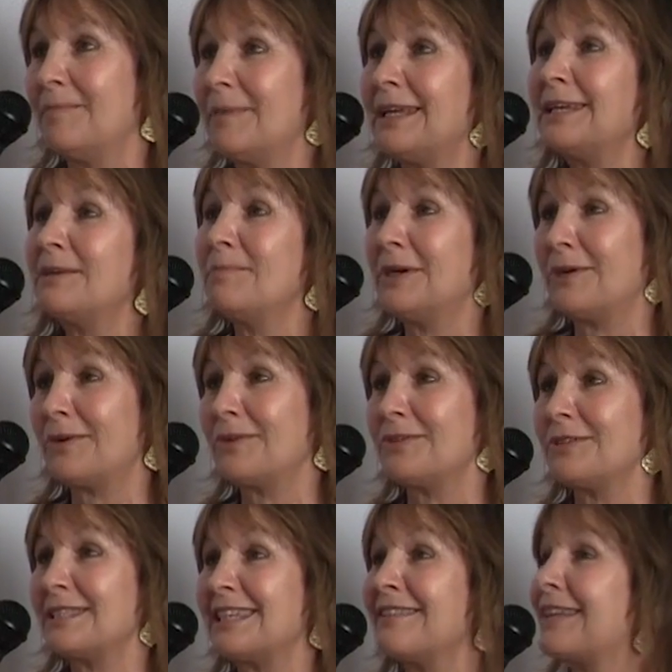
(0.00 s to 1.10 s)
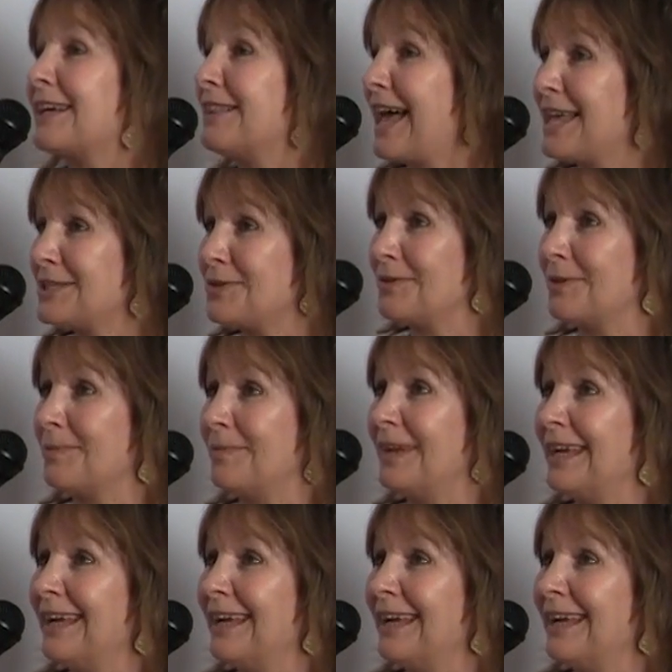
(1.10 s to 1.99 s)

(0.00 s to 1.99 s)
Making Miracles in the Classroom.